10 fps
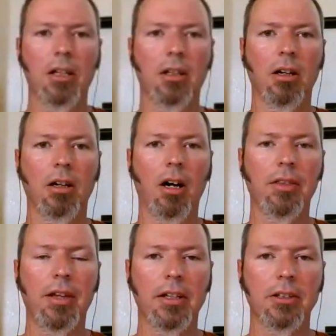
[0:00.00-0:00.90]
And on
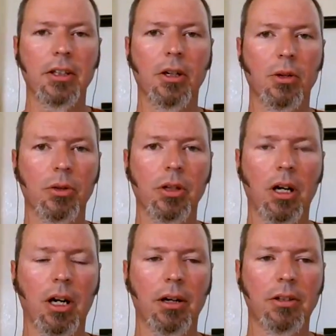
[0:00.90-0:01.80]
that note,
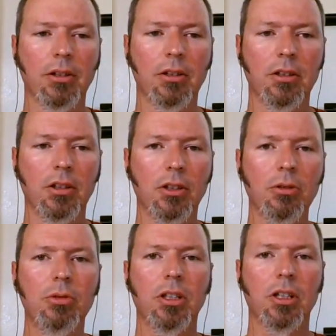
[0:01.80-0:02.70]
uh, you
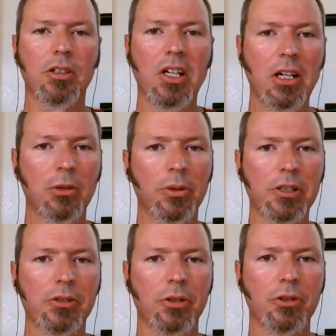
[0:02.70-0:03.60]
did a ton of
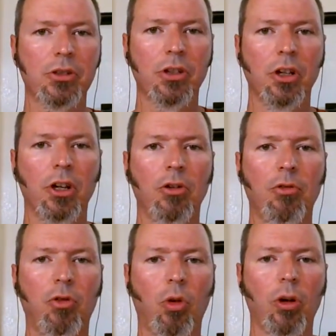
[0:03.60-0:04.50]
research
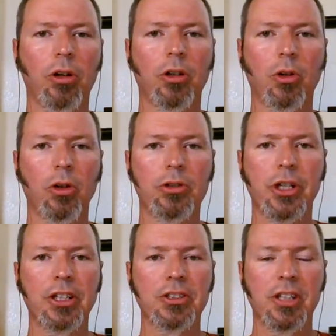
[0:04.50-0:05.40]
for your
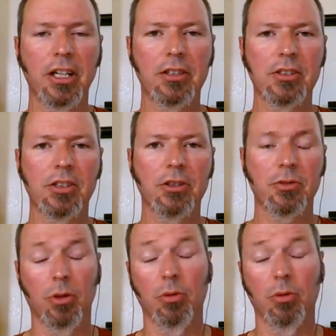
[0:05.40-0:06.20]
J.D. Stanton series,